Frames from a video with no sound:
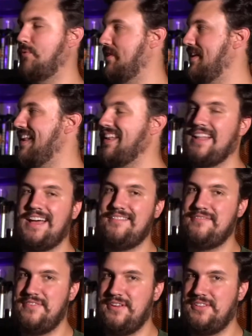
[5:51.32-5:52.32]
with an
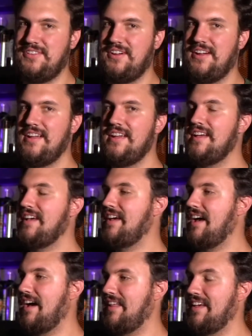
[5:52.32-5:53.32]
inline filter.
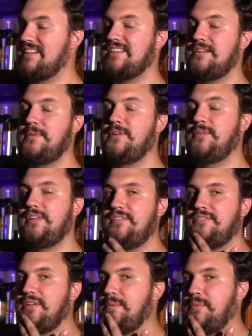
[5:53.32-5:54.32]
That's gonna be a really
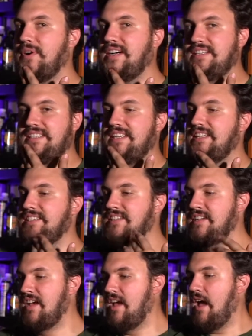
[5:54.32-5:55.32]
fun process.
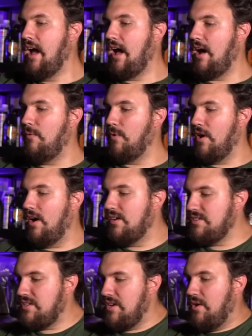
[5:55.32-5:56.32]
We're
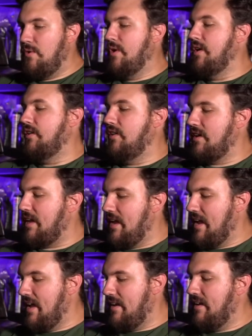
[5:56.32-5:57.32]
also looking
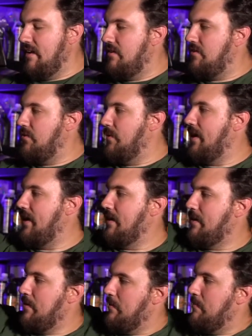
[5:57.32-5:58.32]
at doing
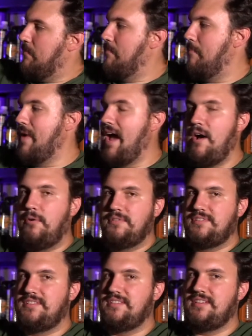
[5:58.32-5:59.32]

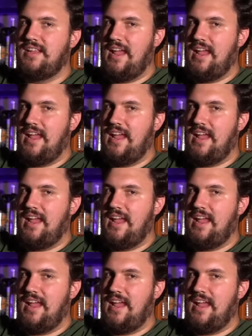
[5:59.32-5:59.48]
mounts